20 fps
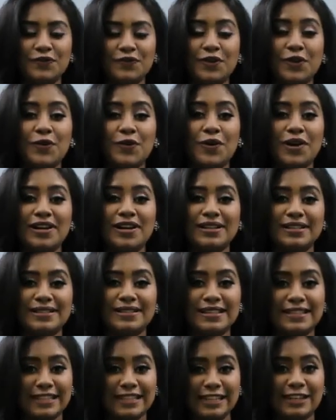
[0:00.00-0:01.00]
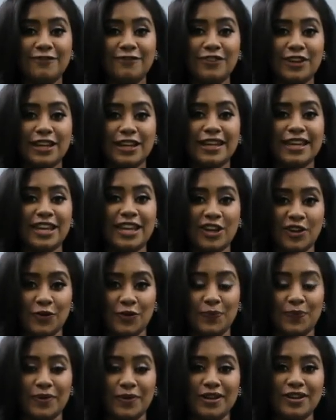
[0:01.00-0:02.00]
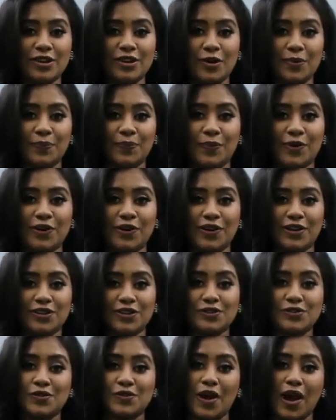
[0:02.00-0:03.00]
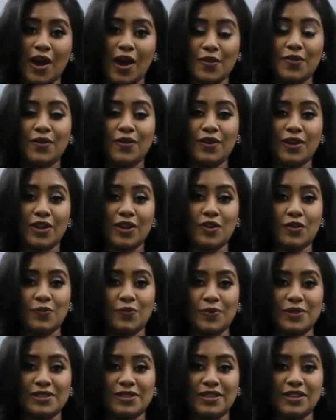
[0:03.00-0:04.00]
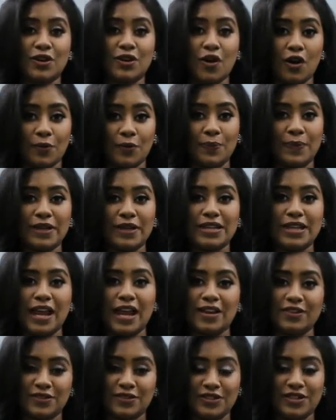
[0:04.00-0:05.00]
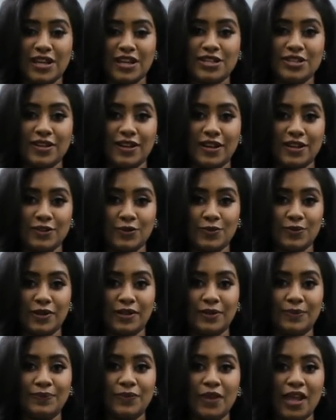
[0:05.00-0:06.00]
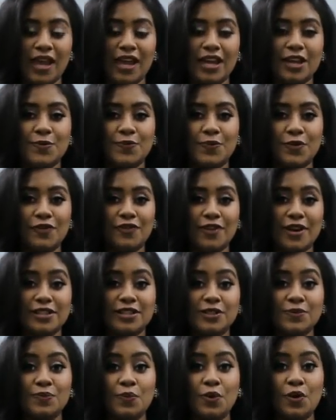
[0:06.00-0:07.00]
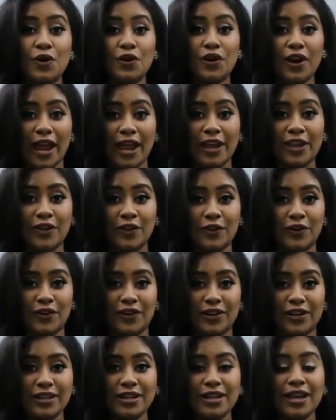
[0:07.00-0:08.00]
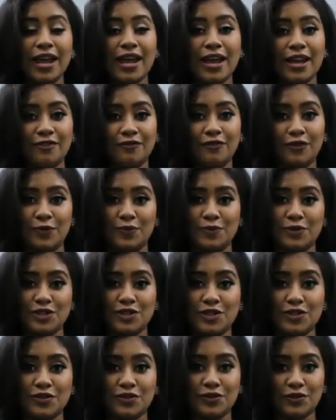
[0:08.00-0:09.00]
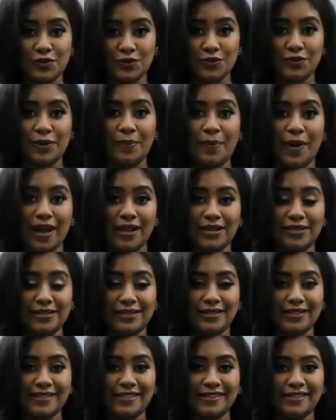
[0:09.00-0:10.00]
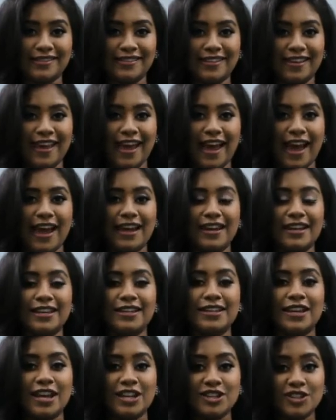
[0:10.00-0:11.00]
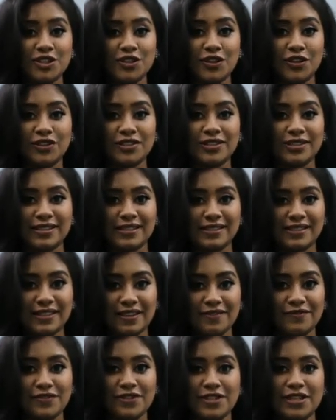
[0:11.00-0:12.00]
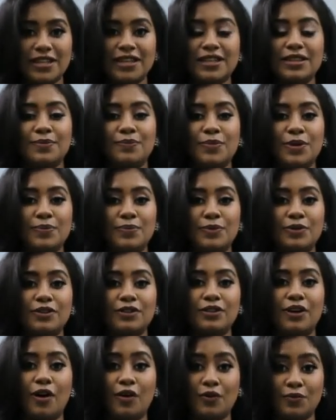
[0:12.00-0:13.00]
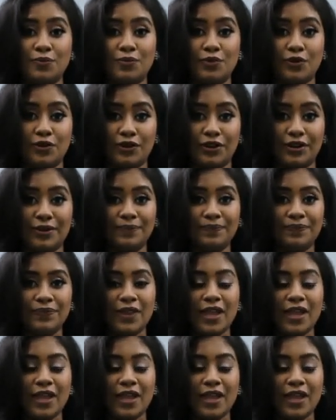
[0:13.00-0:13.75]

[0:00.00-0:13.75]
VOR is a significant equipment comparing to other equipments in cockpit and station as well. It provides more accurate information to the pilots and it ensures the safety of the people on board.